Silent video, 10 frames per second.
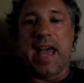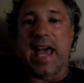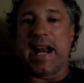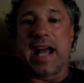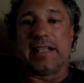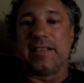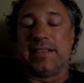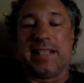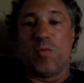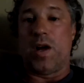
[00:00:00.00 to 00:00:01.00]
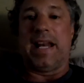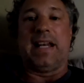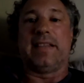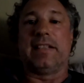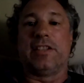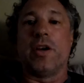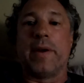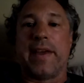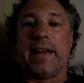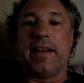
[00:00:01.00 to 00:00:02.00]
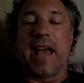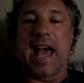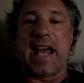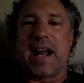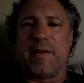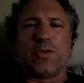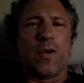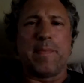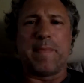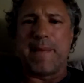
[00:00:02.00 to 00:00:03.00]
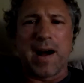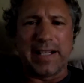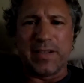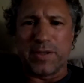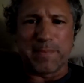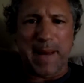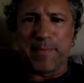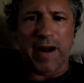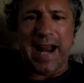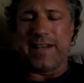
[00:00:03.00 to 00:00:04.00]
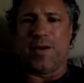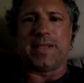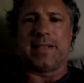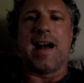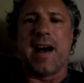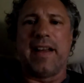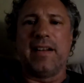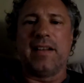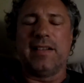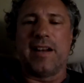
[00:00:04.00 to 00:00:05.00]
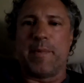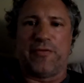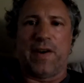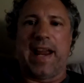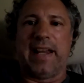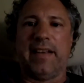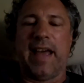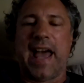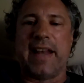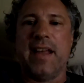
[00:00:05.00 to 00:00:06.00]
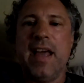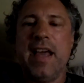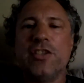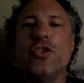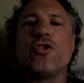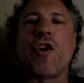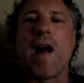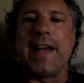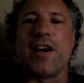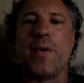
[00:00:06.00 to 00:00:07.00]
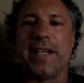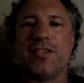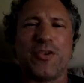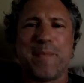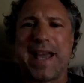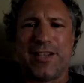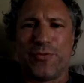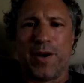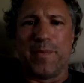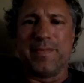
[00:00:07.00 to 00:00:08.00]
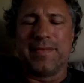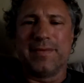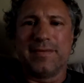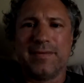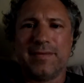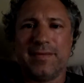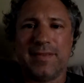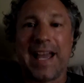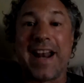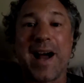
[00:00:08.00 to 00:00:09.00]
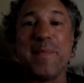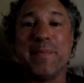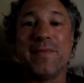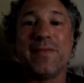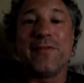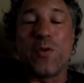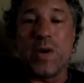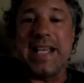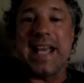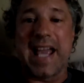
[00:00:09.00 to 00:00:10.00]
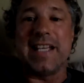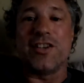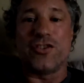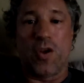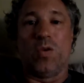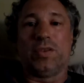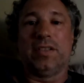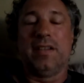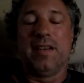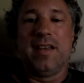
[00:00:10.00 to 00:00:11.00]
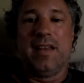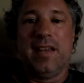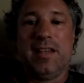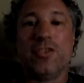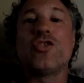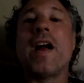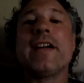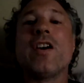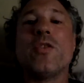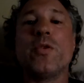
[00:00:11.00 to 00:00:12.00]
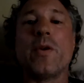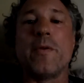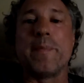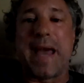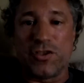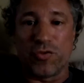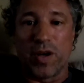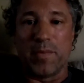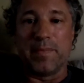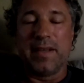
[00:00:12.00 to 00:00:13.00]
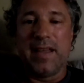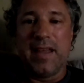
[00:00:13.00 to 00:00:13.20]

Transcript: and I didn't want anything to do with it. And I thought in my mind it was my brand. No, it's not. I'm afraid. And you try going into a men's room, and I'm 48 years old. You try going into a men's room,